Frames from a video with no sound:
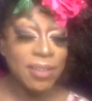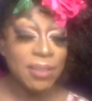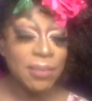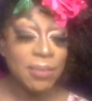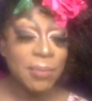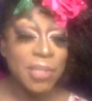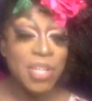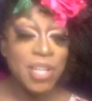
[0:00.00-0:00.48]

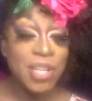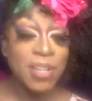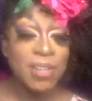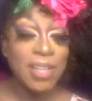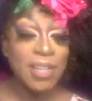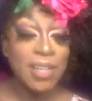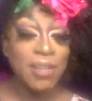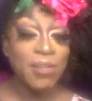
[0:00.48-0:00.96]
Michelle,
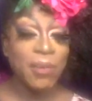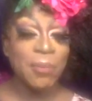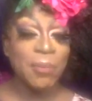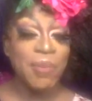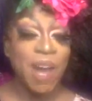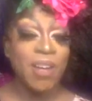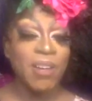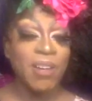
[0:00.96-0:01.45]
thank you for
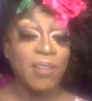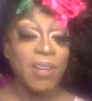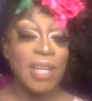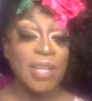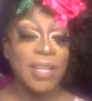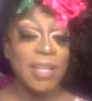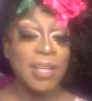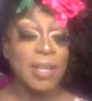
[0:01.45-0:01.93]

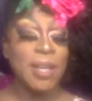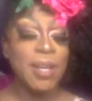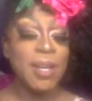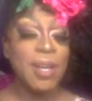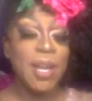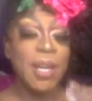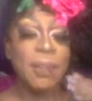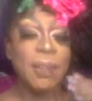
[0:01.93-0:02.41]
moderating.
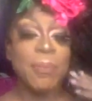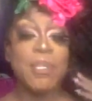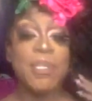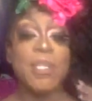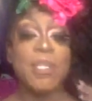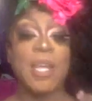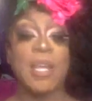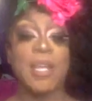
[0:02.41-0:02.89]
I
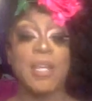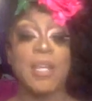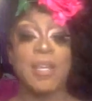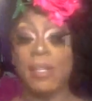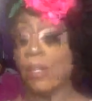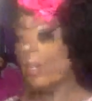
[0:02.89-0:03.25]
appreciate it.